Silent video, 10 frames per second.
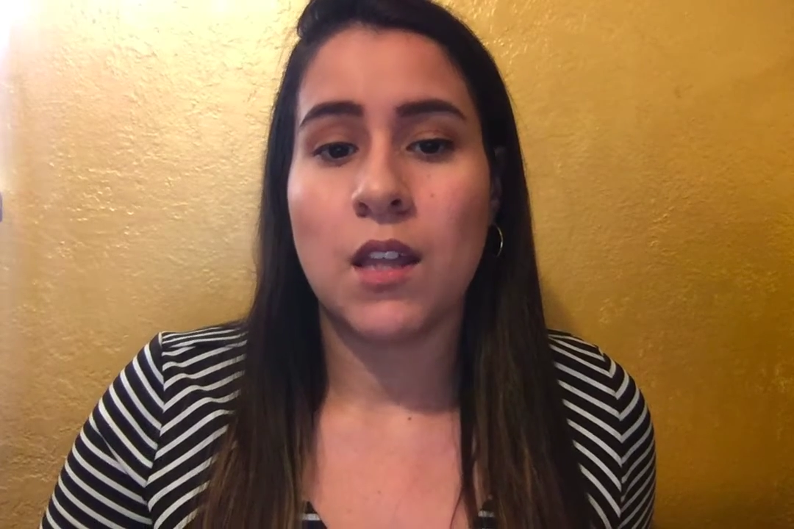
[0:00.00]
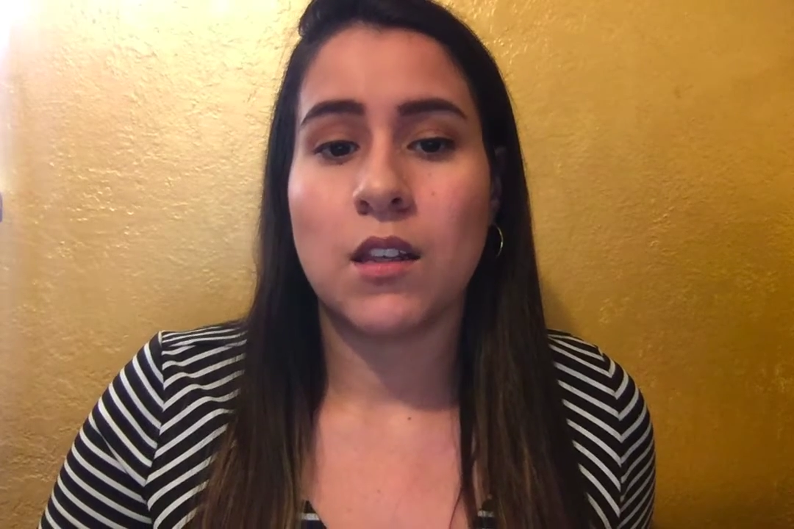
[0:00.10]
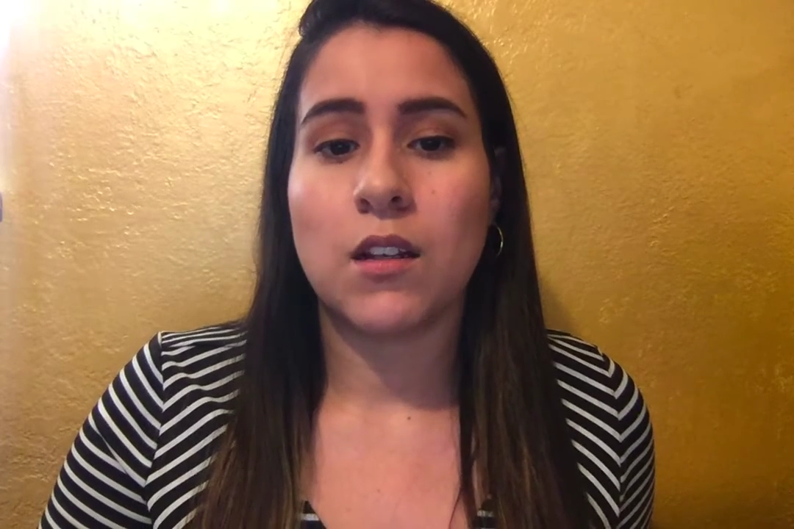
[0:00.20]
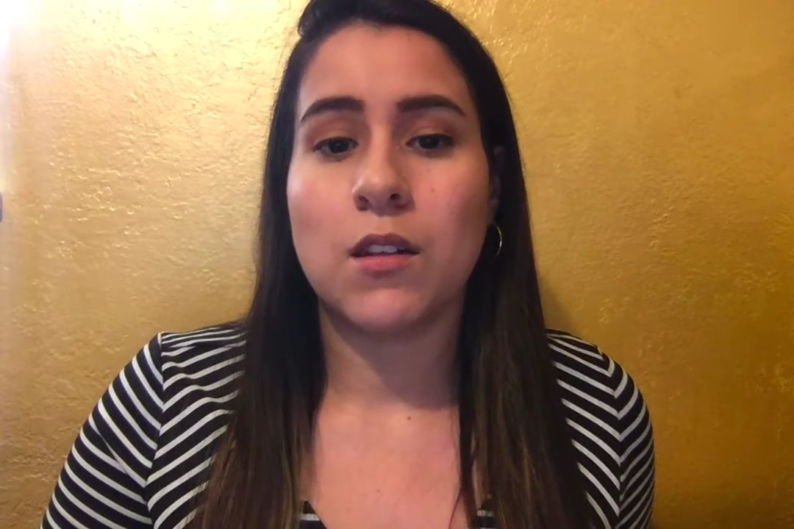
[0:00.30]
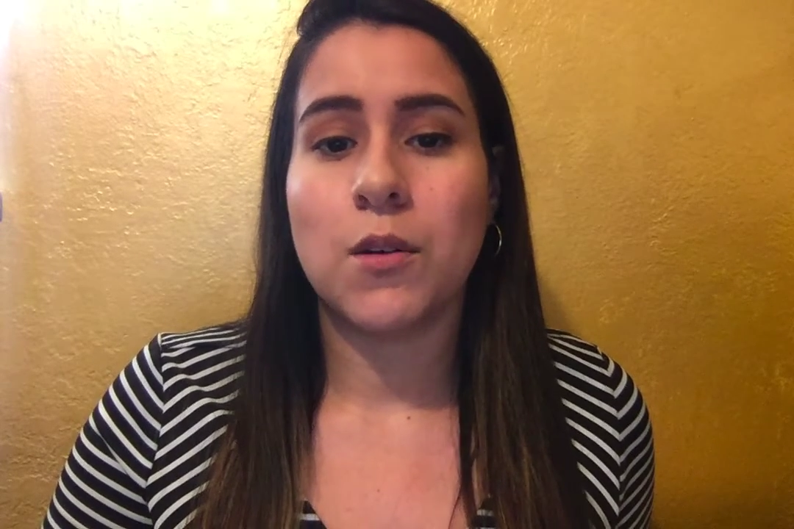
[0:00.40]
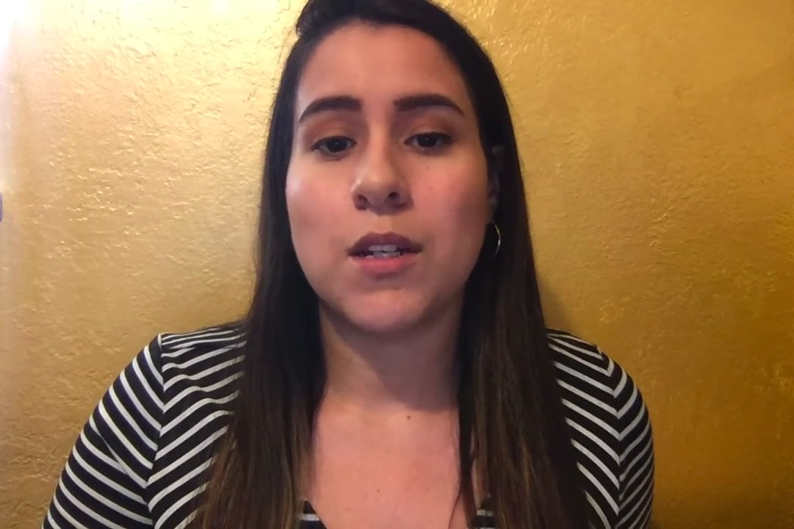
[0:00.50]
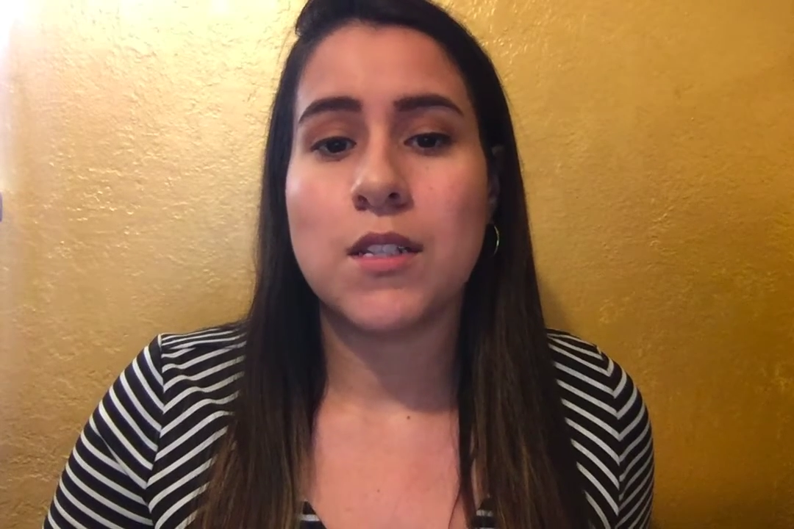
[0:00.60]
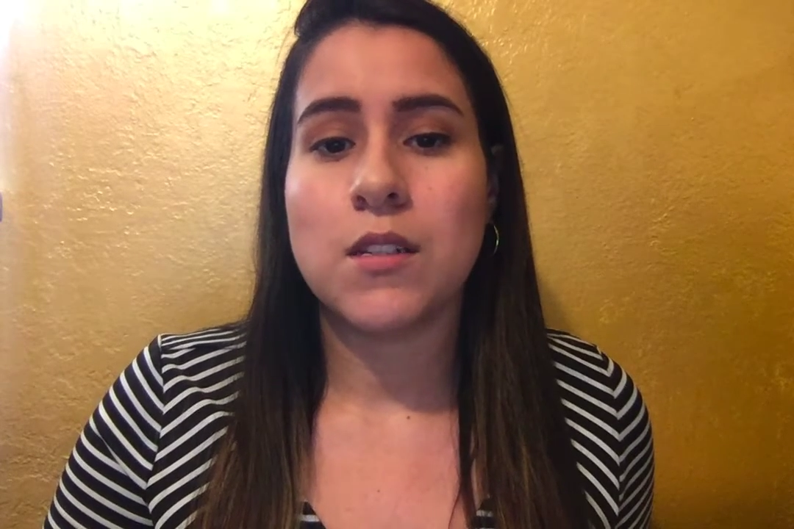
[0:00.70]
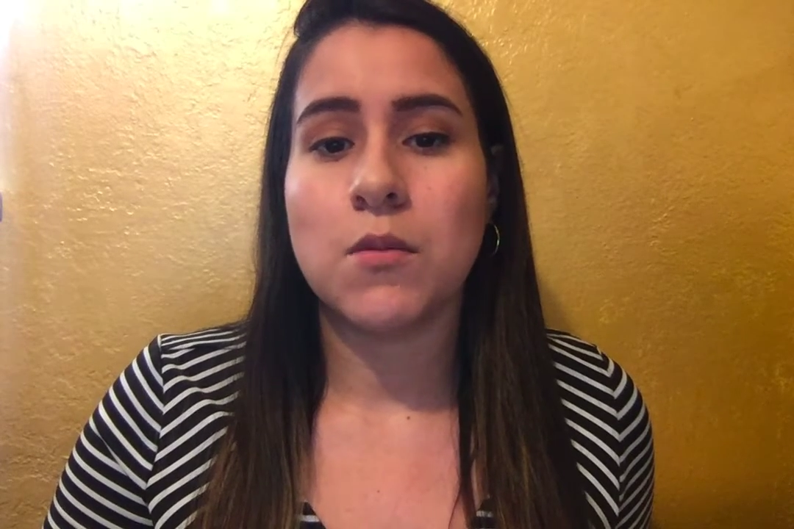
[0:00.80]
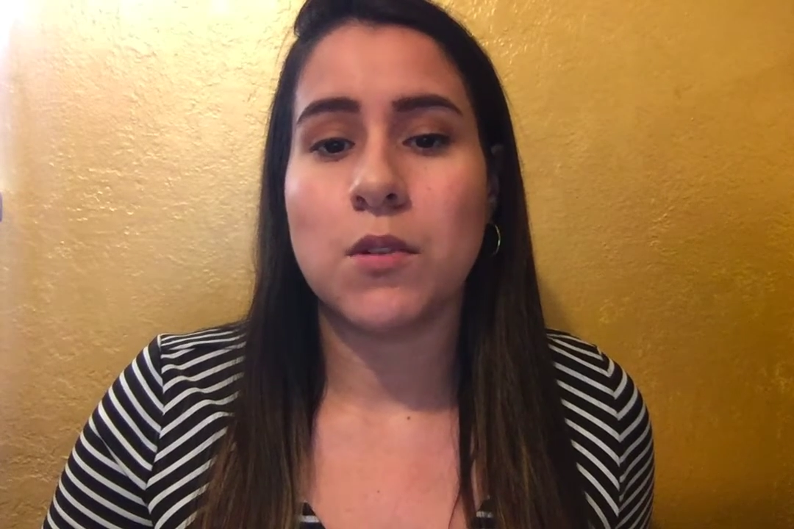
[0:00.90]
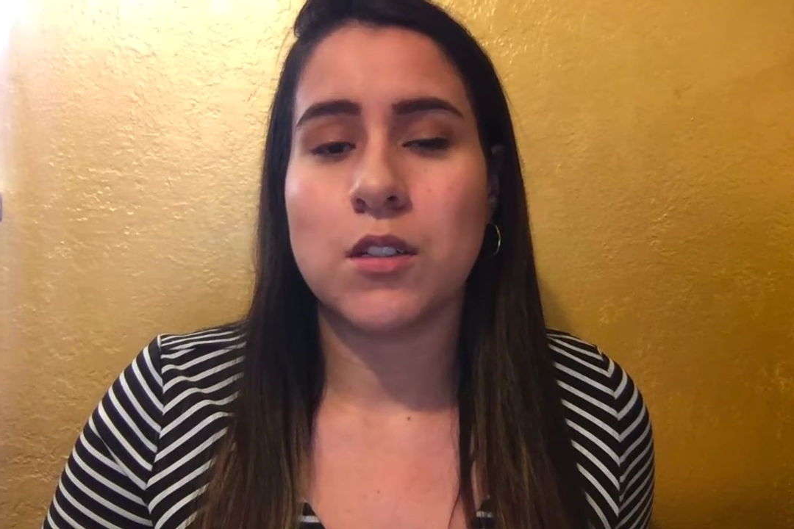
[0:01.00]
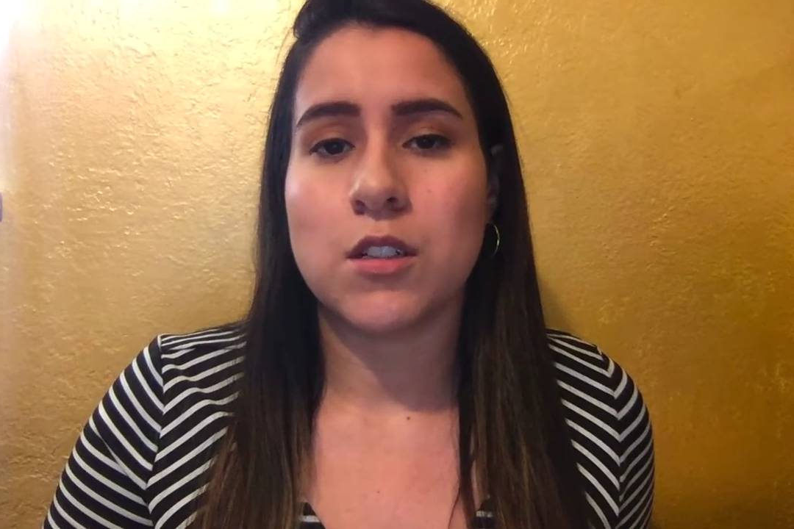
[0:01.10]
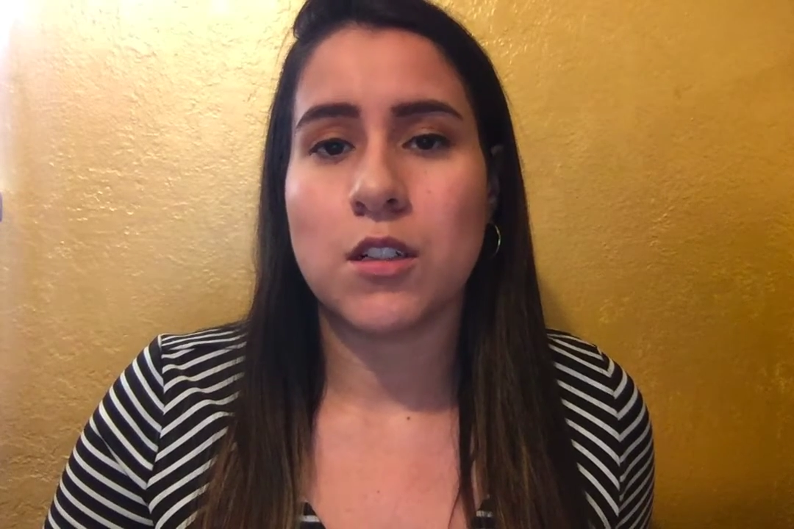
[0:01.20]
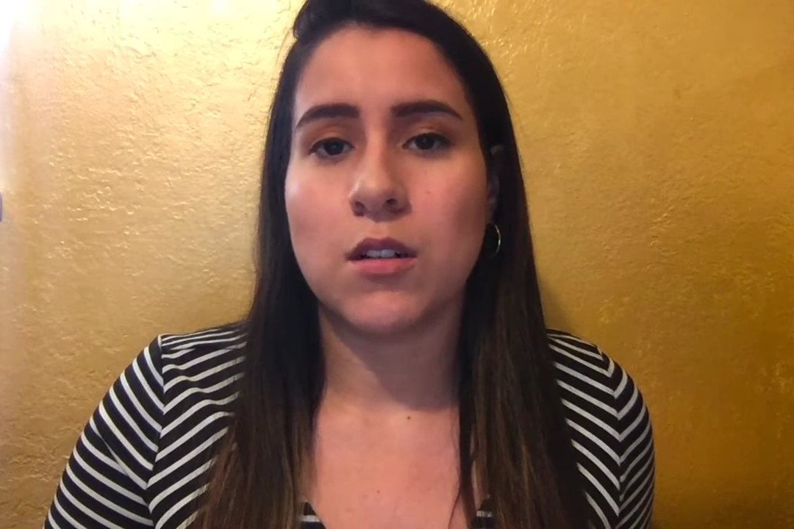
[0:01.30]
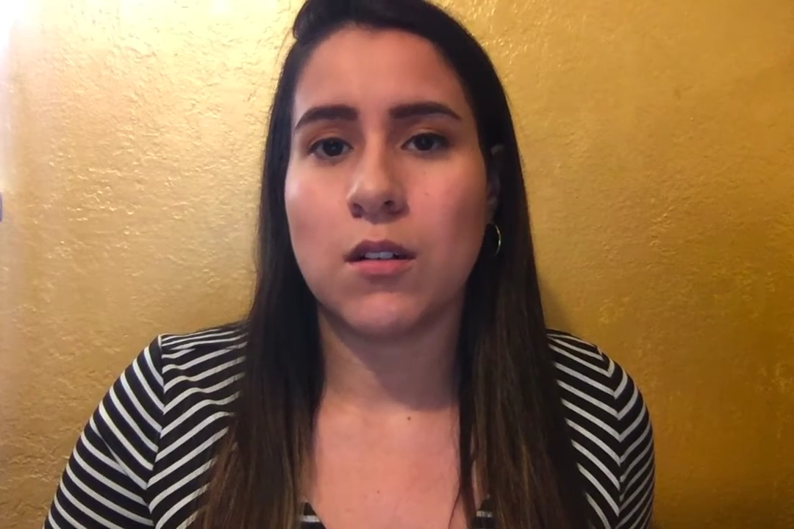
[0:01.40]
The Clohesi-Wiltshire,